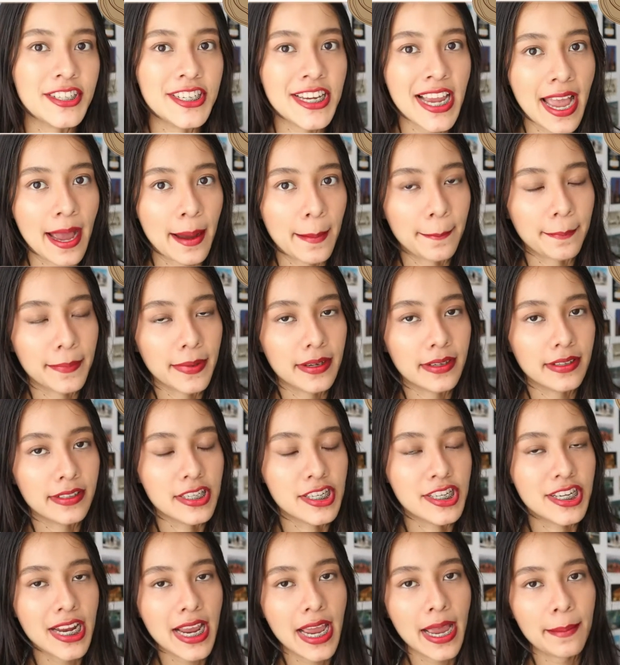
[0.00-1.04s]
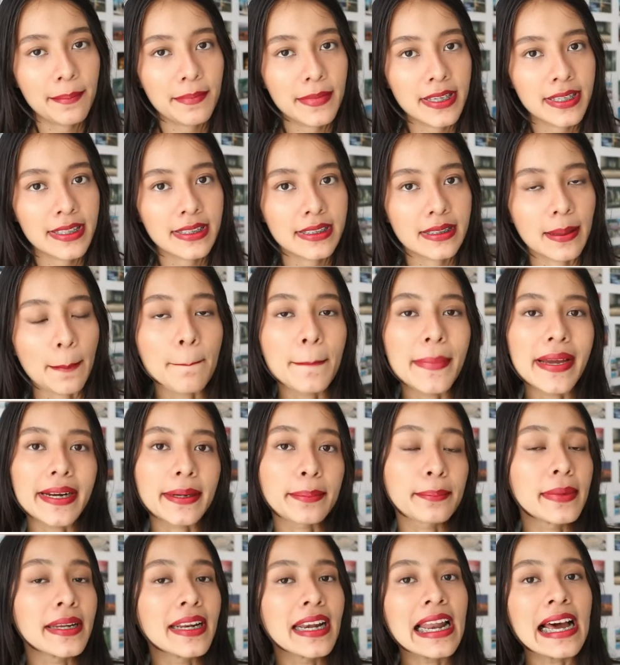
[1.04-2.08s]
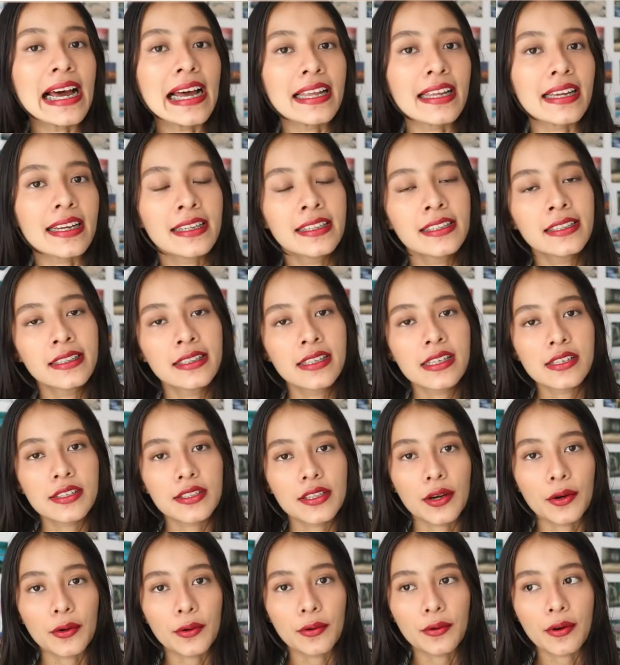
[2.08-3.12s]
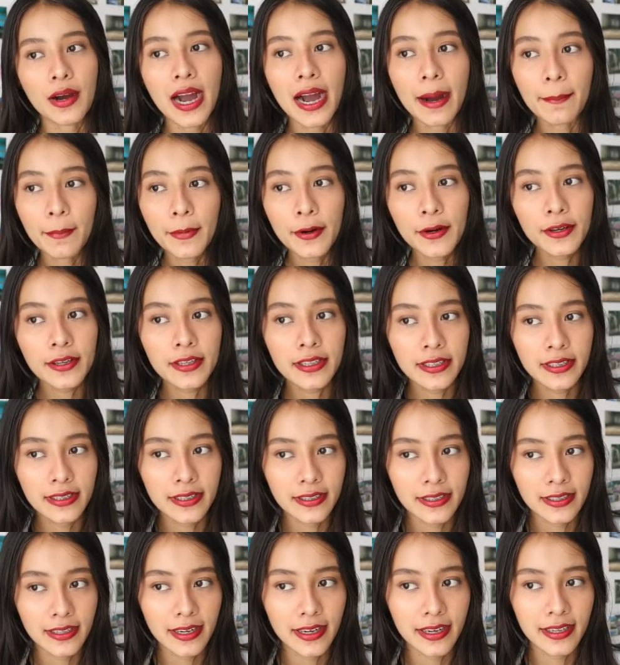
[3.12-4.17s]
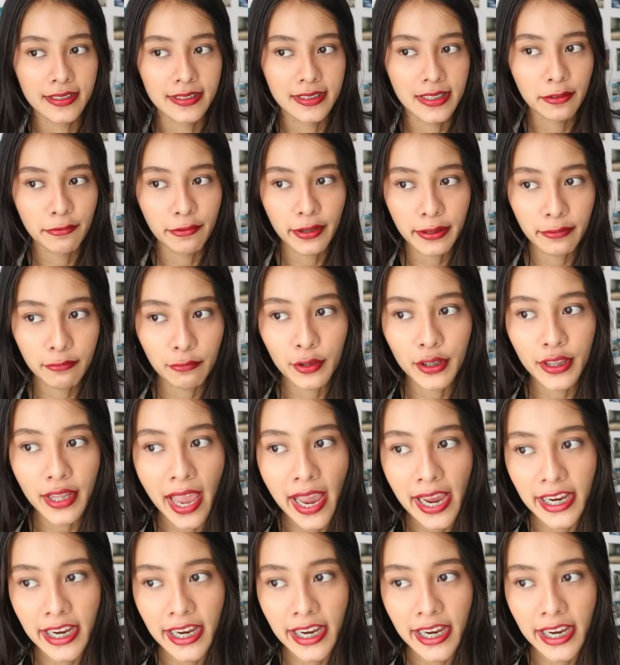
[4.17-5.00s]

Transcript: jam. Jam is mermelada. So jamón is the one with